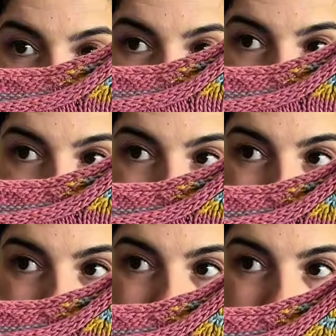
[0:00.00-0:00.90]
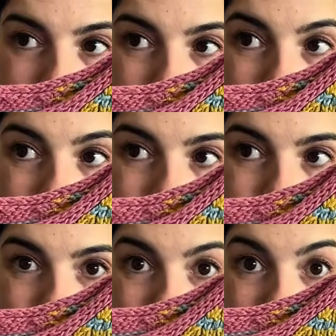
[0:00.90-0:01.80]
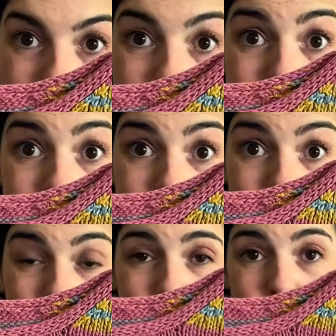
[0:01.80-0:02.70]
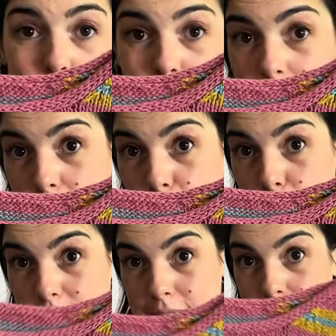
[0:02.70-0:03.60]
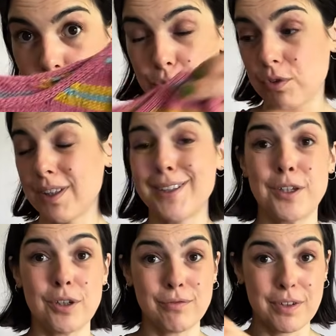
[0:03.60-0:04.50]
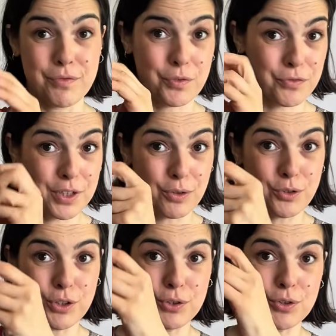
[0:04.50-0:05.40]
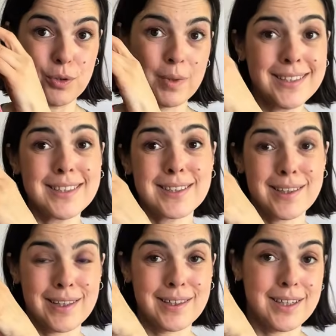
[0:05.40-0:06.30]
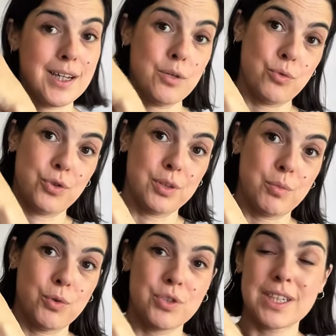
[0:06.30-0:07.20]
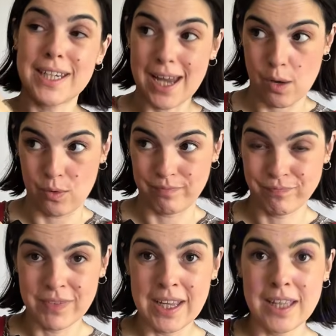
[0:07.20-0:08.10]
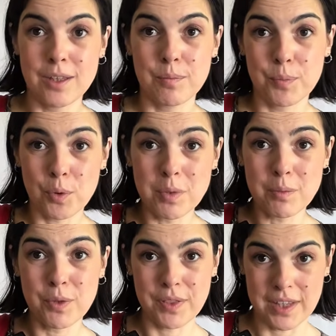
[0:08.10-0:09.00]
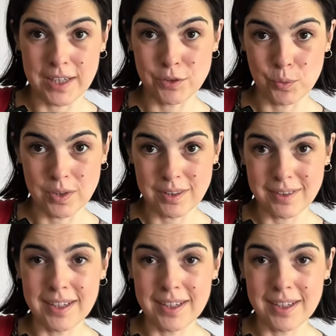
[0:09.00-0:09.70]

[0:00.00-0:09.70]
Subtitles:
that beautiful I-cord that I learned from the Kutobakika tutorial that you can find for free on YouTube. This is the thing that I wore the most. Now, problem with this one